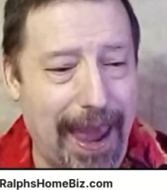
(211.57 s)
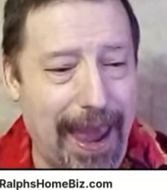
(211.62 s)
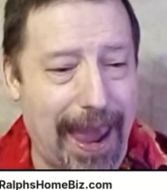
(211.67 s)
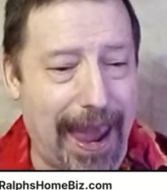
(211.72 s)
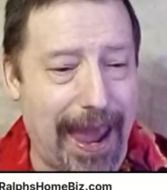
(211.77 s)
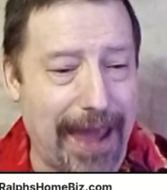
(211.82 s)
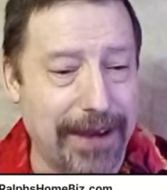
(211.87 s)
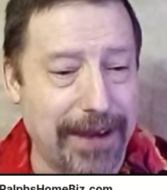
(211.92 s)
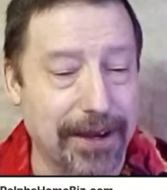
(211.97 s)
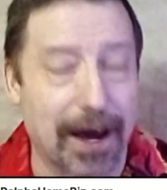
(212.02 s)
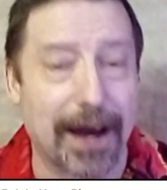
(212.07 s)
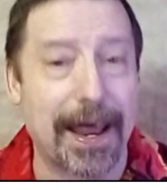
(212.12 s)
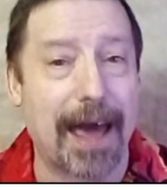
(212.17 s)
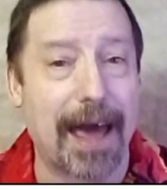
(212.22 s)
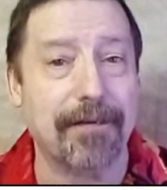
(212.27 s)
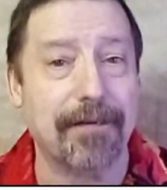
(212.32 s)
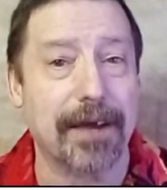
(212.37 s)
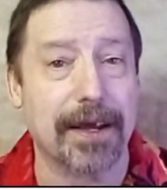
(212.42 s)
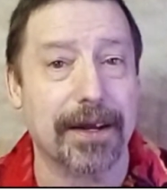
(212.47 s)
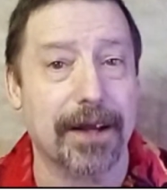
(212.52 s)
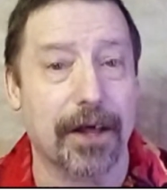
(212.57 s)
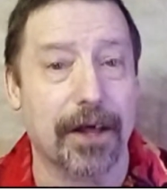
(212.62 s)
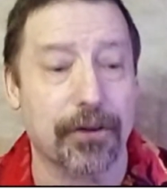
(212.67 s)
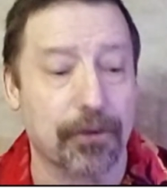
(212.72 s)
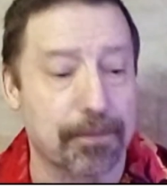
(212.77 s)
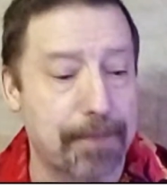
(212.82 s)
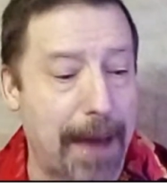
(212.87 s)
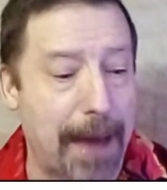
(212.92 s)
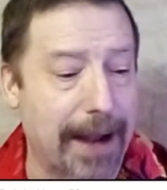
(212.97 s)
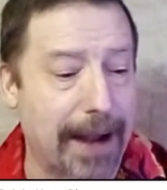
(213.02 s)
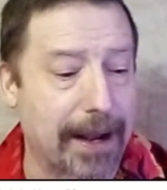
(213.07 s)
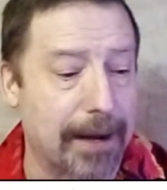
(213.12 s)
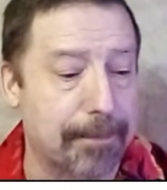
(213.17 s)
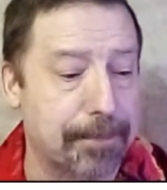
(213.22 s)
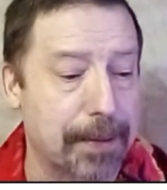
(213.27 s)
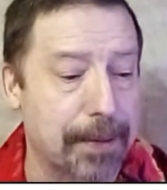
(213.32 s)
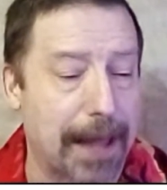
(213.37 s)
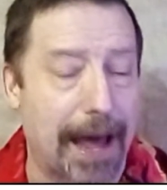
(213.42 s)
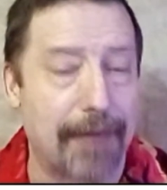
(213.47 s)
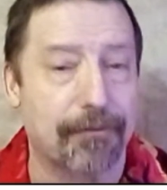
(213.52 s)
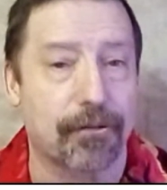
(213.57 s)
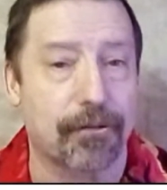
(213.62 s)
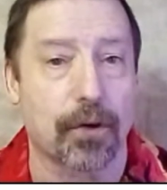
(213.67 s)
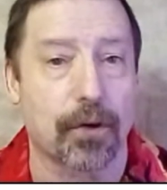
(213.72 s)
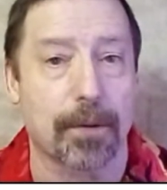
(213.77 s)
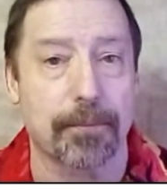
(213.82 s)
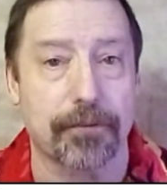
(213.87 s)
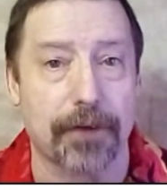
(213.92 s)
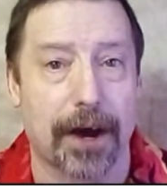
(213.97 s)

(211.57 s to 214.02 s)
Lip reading: and not having another backup platform.